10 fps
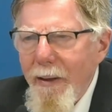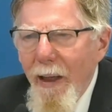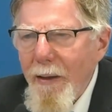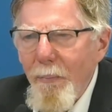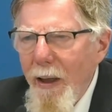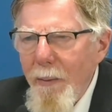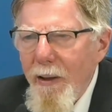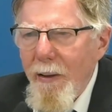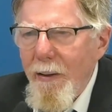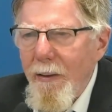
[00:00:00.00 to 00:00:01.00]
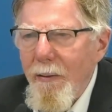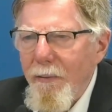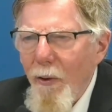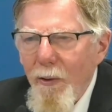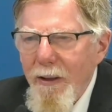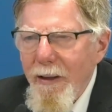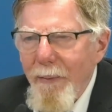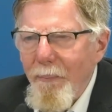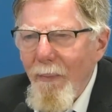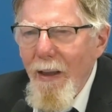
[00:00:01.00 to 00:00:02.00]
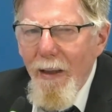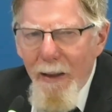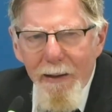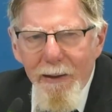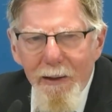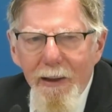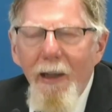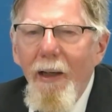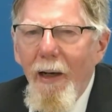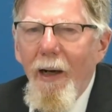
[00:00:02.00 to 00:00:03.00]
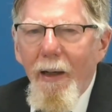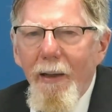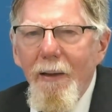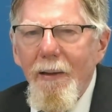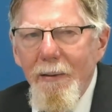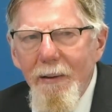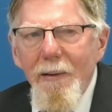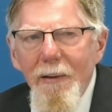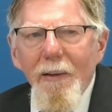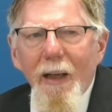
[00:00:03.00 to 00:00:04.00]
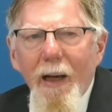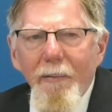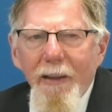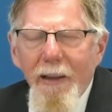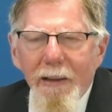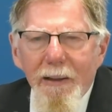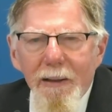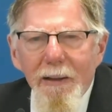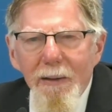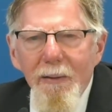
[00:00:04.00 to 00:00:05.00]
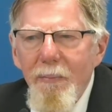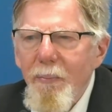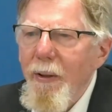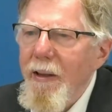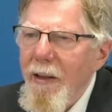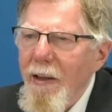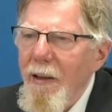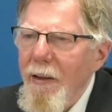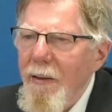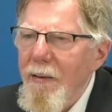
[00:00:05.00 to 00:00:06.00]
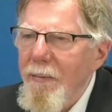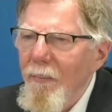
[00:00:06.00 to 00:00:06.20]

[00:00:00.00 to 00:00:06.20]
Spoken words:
that may be faulty. It's just I have this particular